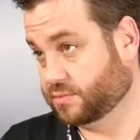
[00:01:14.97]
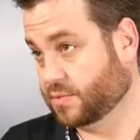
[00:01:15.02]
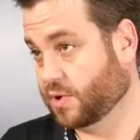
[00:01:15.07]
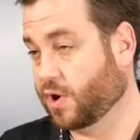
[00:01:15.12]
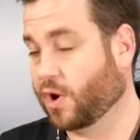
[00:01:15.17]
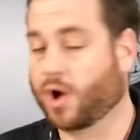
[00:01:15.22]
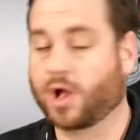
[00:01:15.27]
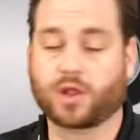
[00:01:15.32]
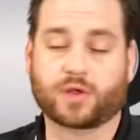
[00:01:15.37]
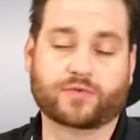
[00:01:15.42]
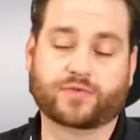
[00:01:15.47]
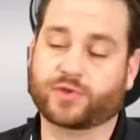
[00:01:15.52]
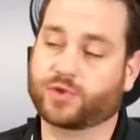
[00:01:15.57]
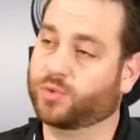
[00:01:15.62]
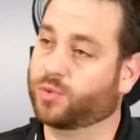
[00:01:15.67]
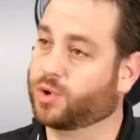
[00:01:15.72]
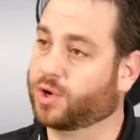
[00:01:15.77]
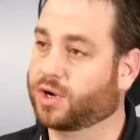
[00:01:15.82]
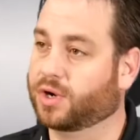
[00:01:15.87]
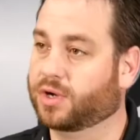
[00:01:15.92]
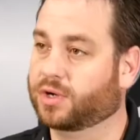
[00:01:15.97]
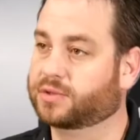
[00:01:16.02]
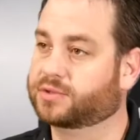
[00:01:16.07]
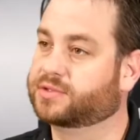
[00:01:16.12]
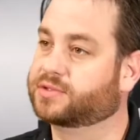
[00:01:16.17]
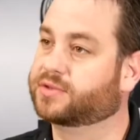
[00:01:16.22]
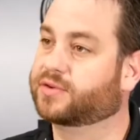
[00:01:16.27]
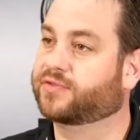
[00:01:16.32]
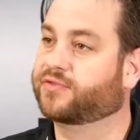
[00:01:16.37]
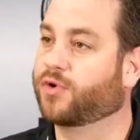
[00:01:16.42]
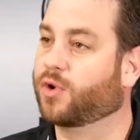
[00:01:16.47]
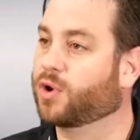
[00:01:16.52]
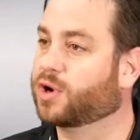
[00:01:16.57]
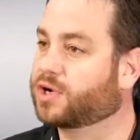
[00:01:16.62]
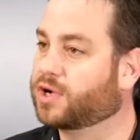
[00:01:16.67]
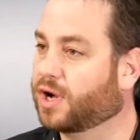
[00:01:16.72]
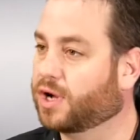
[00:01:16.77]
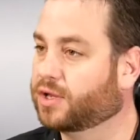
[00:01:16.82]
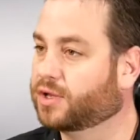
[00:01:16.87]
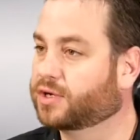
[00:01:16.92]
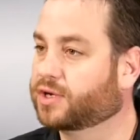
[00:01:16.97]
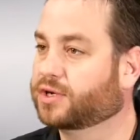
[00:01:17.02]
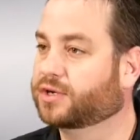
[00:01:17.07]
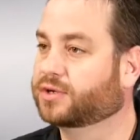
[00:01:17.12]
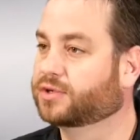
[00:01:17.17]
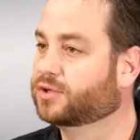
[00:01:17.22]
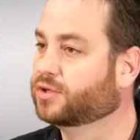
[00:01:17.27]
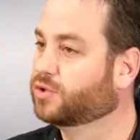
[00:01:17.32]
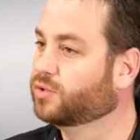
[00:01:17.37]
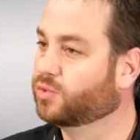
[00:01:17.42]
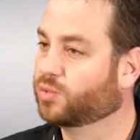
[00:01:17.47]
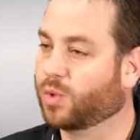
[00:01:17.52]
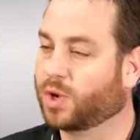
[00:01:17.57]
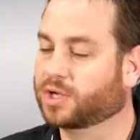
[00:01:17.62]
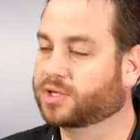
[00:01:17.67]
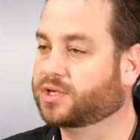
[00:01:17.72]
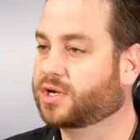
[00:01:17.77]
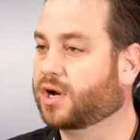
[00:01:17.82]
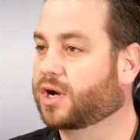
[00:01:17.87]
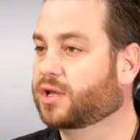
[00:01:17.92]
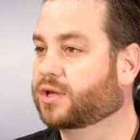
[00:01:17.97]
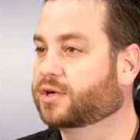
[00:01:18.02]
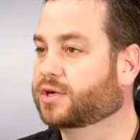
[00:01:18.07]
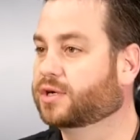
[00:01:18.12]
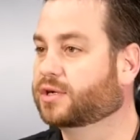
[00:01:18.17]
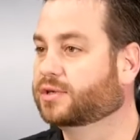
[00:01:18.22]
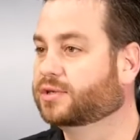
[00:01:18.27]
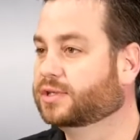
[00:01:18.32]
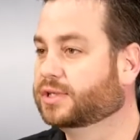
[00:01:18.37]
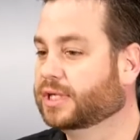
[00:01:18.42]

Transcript: All over the world, 4-color, 1-color,